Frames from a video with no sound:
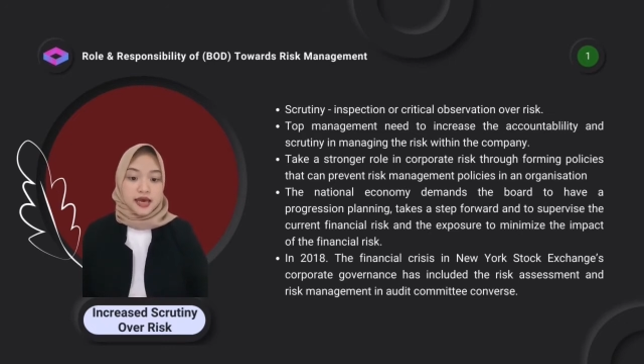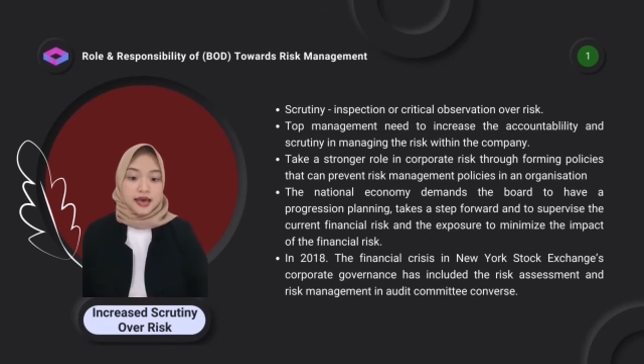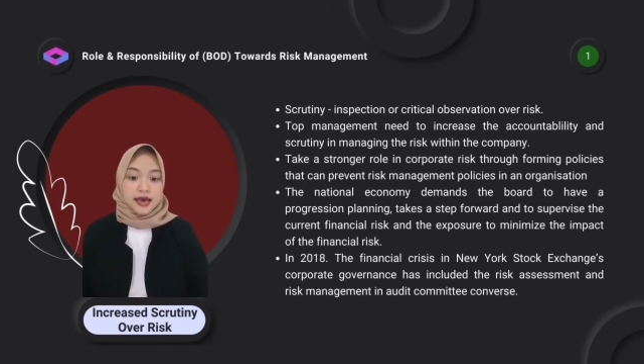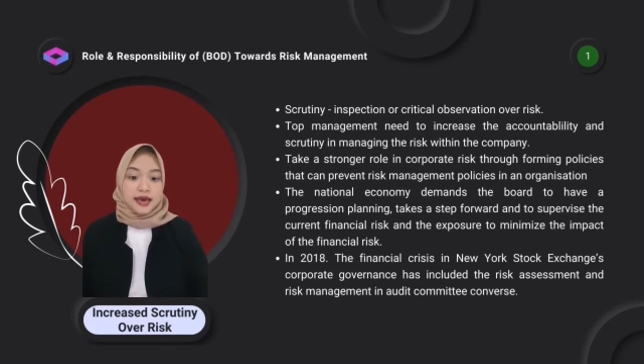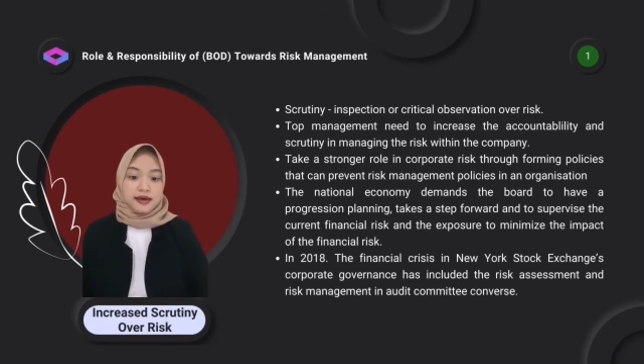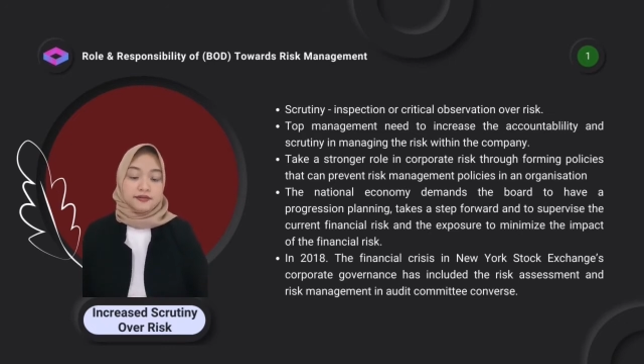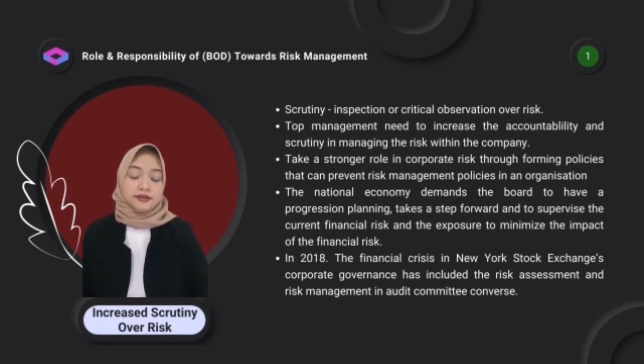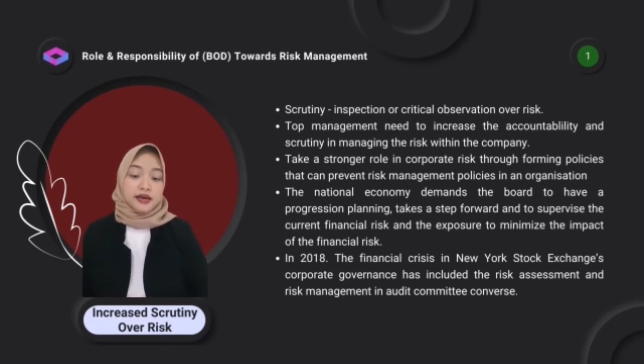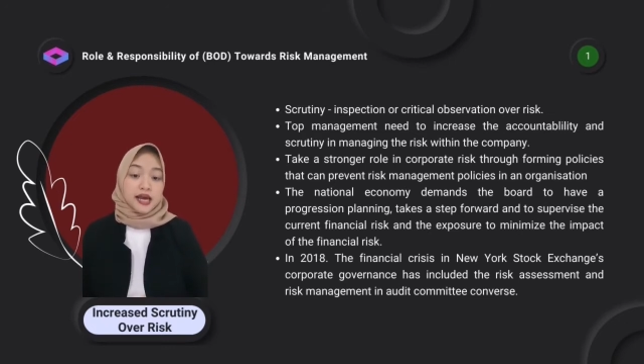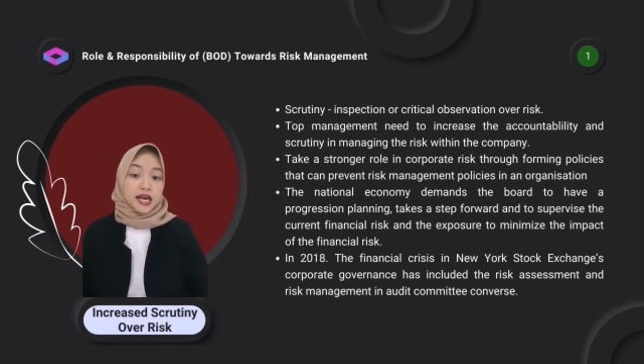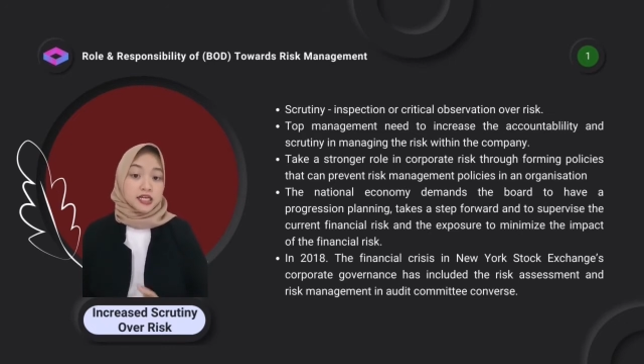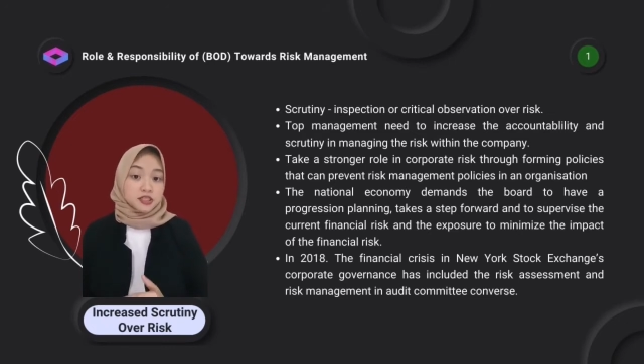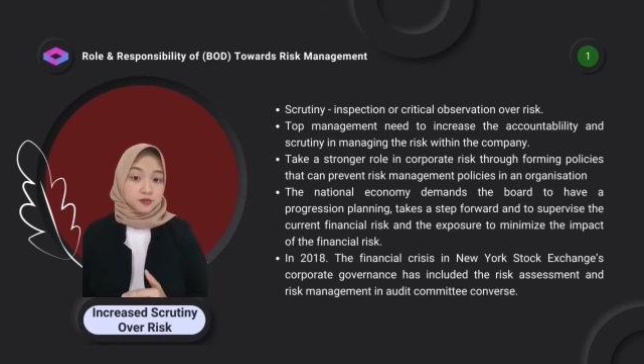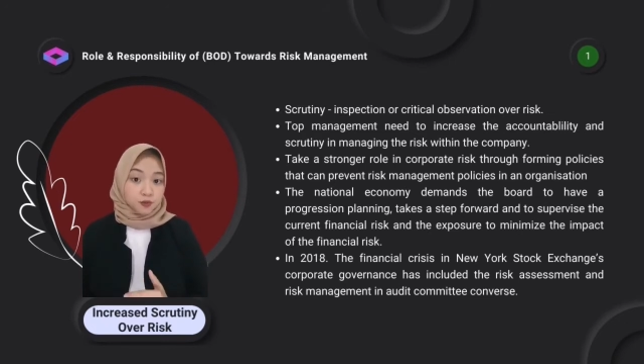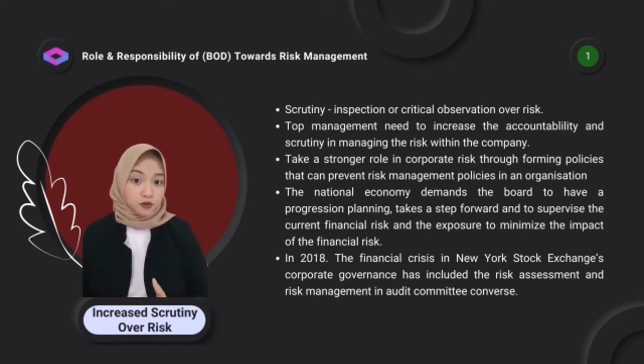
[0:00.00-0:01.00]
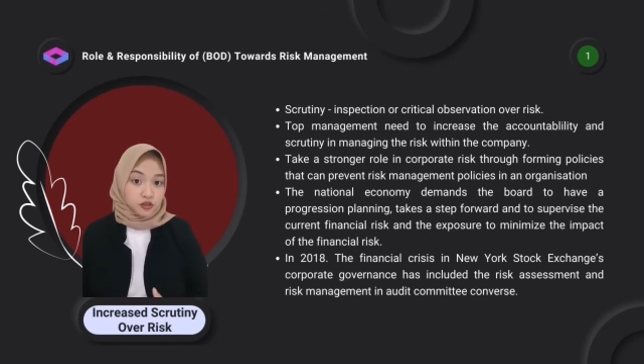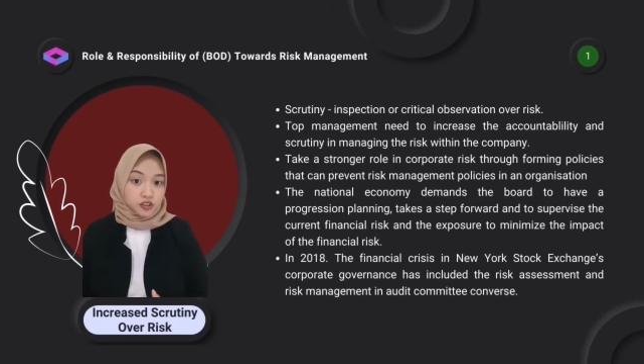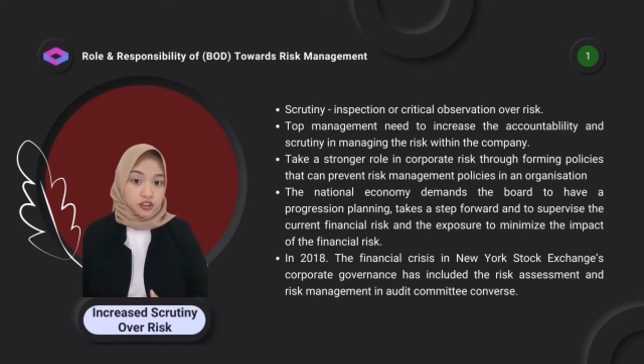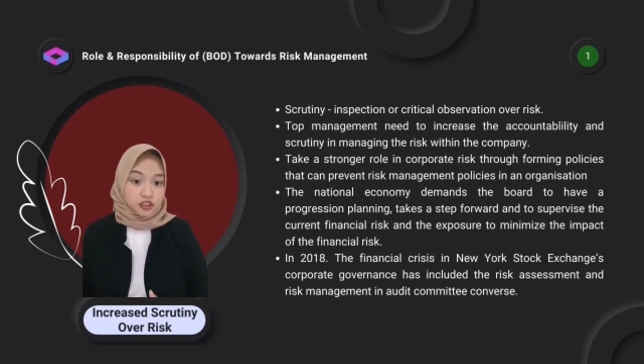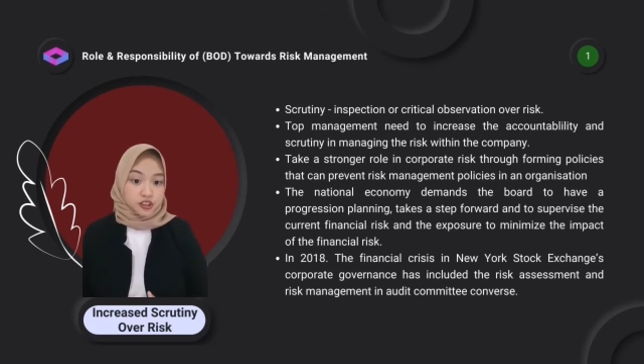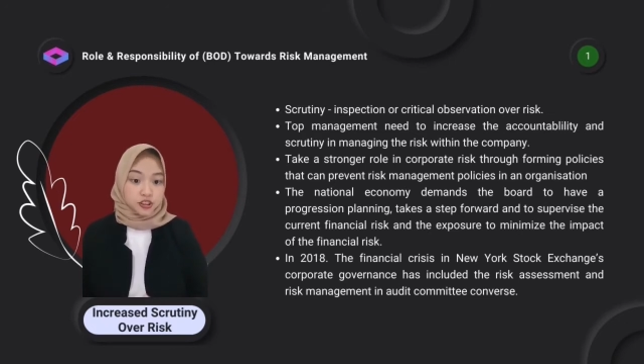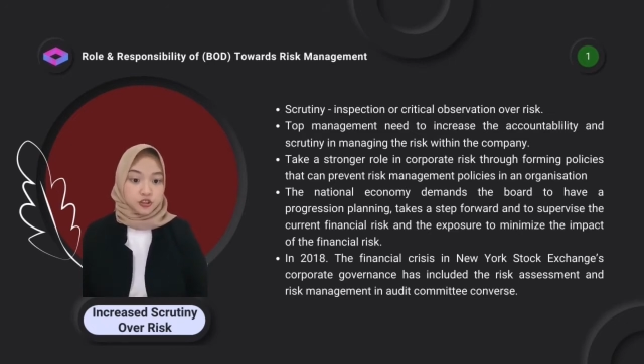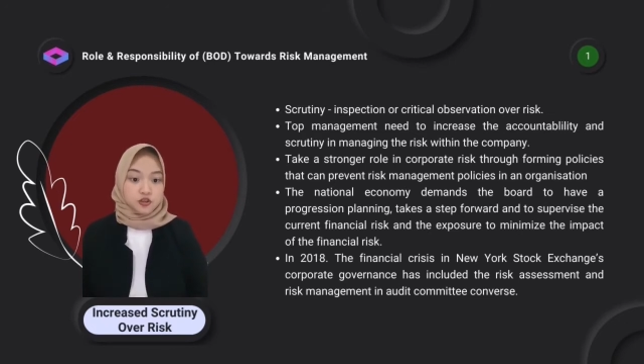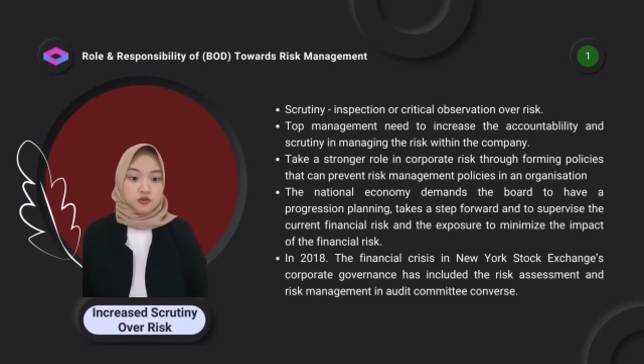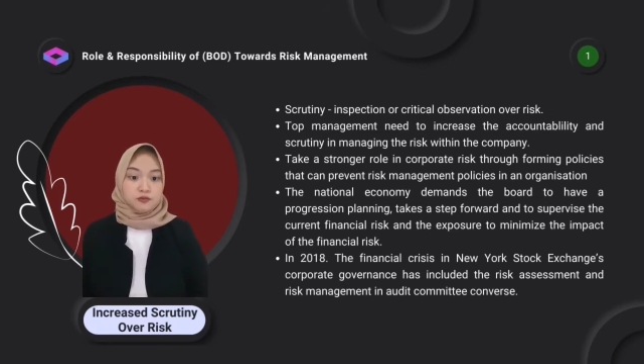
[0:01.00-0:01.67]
and the exposure to